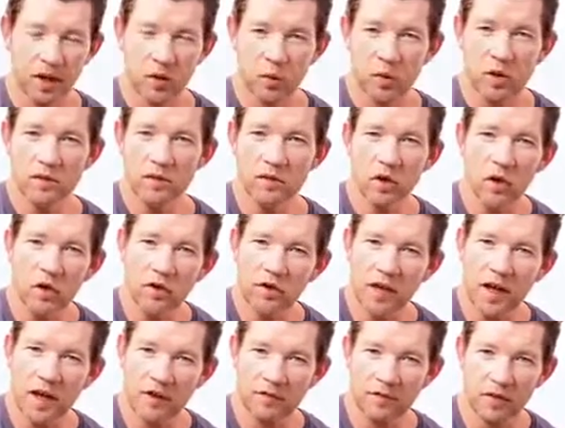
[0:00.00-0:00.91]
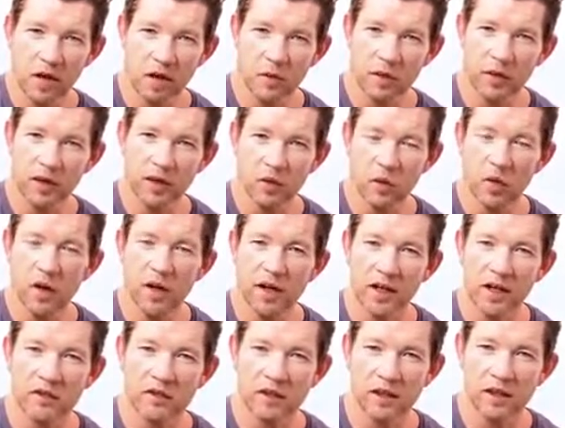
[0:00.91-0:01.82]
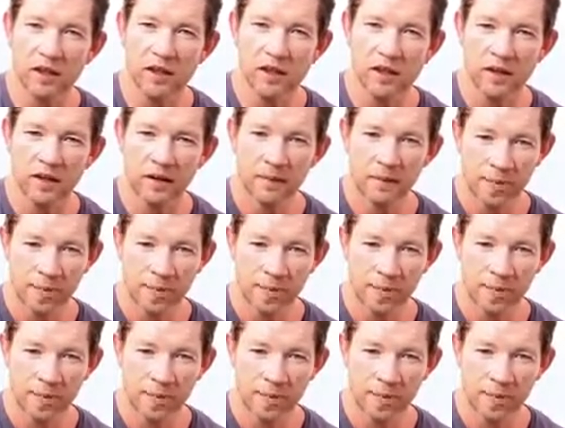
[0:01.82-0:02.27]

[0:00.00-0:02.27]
When you've got that flowing quite easily,